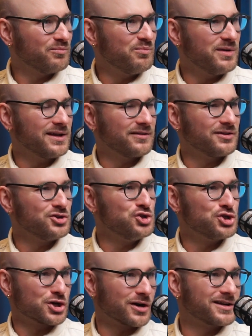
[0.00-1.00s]
being the
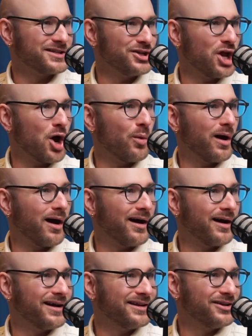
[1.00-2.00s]
jerk to
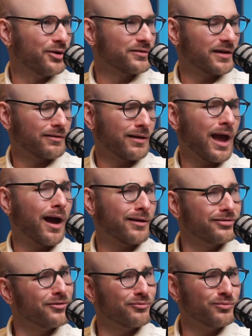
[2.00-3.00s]
Noah, and Noah's like, yeah,
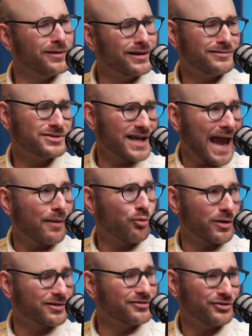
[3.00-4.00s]
the tap
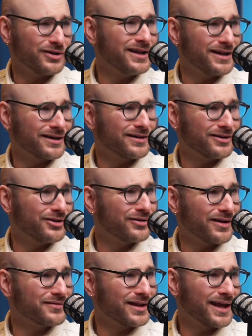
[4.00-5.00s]
water's good here, and you don't
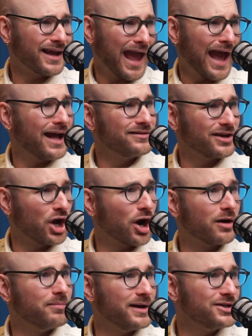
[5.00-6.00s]
have to like add to
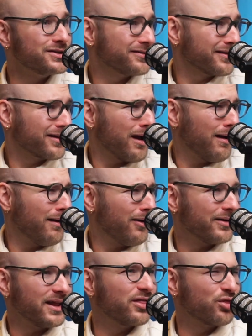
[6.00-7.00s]
garbage. And it's like, oh,
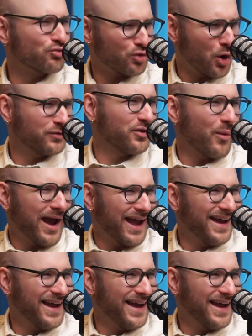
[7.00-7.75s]
and he throws he away, throws